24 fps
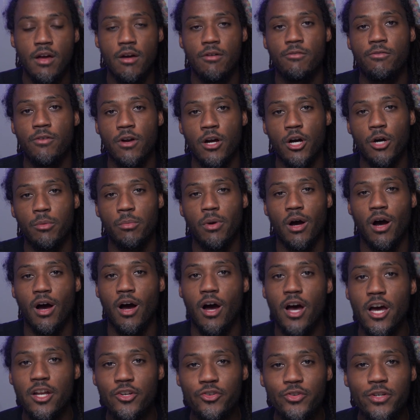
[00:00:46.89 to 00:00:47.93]
from
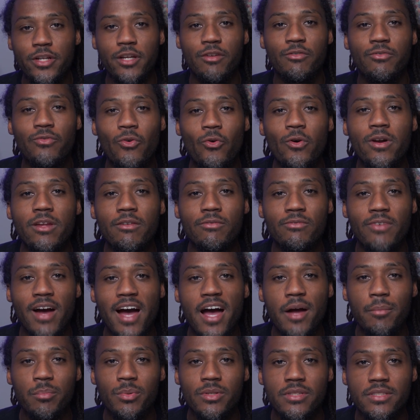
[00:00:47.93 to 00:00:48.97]

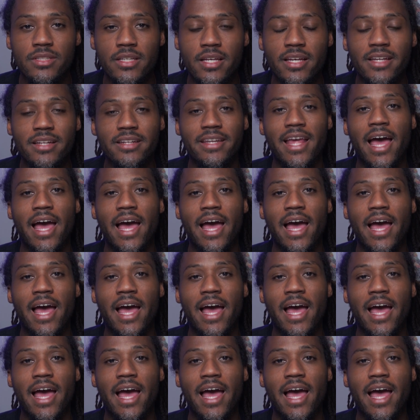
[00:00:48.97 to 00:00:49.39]
145%